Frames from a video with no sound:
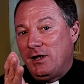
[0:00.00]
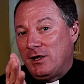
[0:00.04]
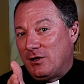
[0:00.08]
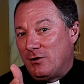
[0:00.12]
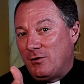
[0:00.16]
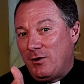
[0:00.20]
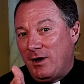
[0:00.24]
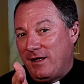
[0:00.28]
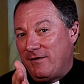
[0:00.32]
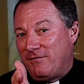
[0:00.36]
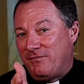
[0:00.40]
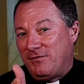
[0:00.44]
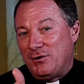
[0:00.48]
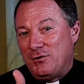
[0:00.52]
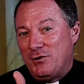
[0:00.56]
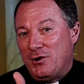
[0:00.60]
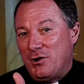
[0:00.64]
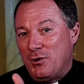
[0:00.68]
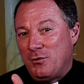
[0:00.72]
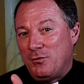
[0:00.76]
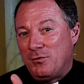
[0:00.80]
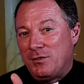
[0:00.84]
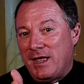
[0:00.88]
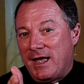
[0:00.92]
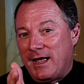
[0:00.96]
if you
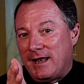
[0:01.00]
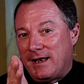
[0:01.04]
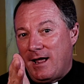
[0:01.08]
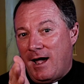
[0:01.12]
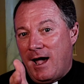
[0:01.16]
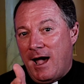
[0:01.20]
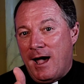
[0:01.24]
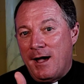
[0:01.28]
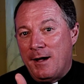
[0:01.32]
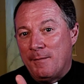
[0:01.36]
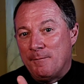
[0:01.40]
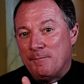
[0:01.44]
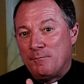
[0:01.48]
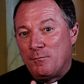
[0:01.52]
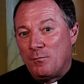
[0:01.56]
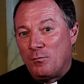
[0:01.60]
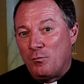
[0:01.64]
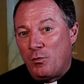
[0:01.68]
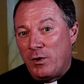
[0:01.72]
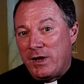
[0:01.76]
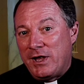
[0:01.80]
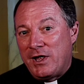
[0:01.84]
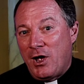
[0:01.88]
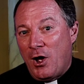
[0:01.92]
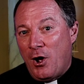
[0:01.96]
knew that
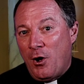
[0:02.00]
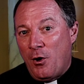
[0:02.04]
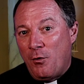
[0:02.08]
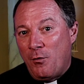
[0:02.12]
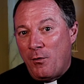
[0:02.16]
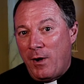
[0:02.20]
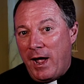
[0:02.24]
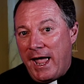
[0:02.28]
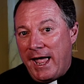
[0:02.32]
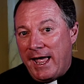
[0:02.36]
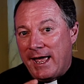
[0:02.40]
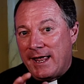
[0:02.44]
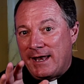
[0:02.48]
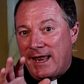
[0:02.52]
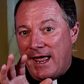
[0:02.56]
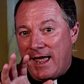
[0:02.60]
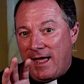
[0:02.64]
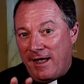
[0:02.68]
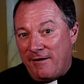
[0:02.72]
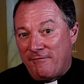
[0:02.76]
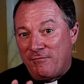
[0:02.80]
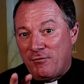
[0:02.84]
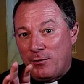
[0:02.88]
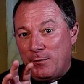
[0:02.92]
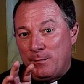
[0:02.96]
we go and
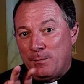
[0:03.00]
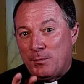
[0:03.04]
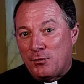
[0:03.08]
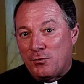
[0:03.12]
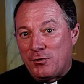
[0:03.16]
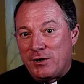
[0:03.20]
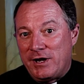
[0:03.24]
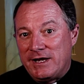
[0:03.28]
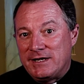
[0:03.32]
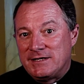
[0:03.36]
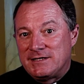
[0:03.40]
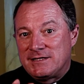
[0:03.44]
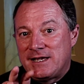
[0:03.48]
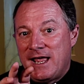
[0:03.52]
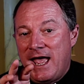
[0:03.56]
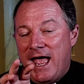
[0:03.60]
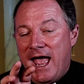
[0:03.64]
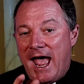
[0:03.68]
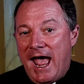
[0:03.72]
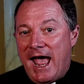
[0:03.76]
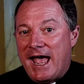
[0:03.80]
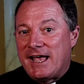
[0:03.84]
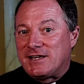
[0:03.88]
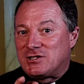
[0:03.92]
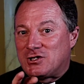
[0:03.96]
every priest
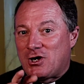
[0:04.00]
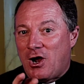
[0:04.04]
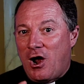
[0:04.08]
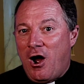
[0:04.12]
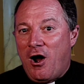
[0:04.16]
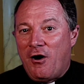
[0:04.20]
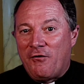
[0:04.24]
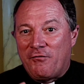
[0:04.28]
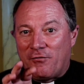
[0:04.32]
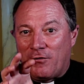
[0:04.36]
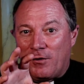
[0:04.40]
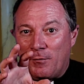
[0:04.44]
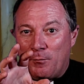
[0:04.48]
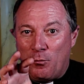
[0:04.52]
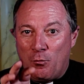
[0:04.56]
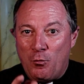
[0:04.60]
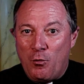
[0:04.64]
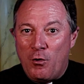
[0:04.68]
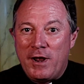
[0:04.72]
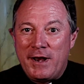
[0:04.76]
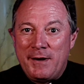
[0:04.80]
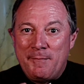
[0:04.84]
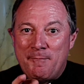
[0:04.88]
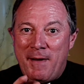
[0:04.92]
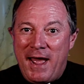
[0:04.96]
has to offer up
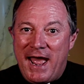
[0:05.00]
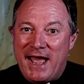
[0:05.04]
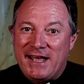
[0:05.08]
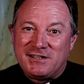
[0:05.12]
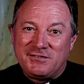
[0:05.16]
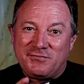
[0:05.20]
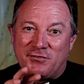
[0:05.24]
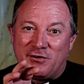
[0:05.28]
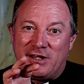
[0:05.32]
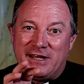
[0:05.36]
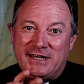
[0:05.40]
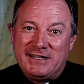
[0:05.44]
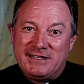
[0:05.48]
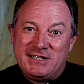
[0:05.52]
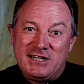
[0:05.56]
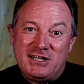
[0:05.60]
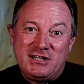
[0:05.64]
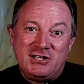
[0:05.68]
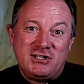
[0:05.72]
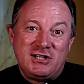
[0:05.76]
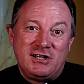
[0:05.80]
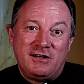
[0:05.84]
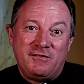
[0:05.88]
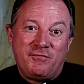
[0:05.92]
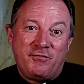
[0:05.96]
one Mass for the
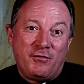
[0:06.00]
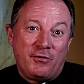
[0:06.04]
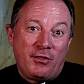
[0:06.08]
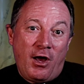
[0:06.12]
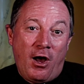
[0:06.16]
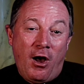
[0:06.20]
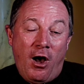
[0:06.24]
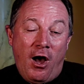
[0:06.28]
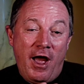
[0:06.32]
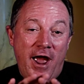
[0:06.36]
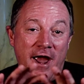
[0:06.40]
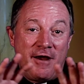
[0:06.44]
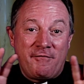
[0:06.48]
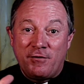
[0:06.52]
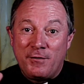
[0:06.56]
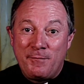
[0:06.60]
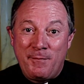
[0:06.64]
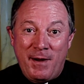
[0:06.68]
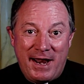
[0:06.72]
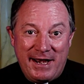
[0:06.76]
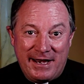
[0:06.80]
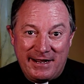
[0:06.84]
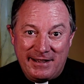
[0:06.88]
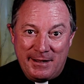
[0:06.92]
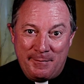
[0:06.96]
intention for
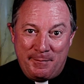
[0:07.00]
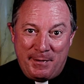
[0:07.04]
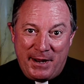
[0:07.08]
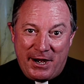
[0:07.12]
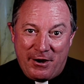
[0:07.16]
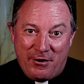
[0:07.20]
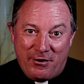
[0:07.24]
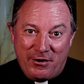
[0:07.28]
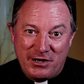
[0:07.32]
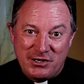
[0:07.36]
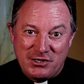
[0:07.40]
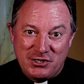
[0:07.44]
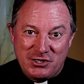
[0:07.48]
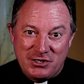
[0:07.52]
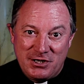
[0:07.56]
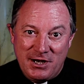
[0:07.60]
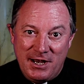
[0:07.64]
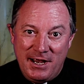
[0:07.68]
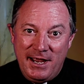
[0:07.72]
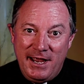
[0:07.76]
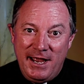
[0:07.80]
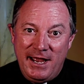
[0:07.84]
everybody in the parish.